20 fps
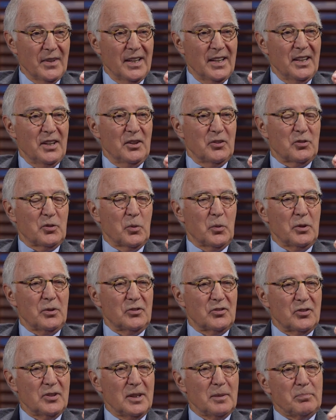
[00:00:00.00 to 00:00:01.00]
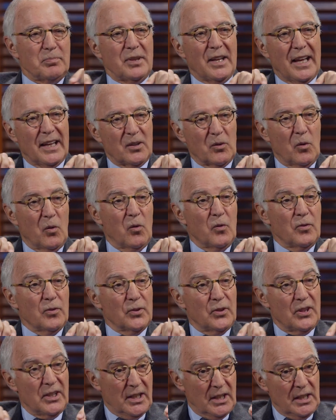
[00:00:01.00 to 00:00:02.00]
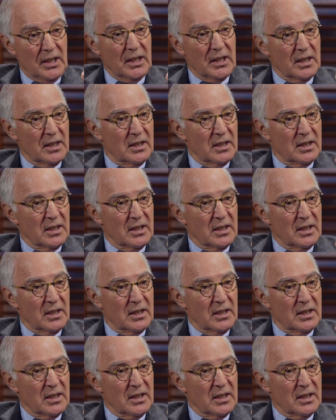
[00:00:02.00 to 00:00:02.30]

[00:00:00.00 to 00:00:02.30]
Mm -hmm. So we slipped that over the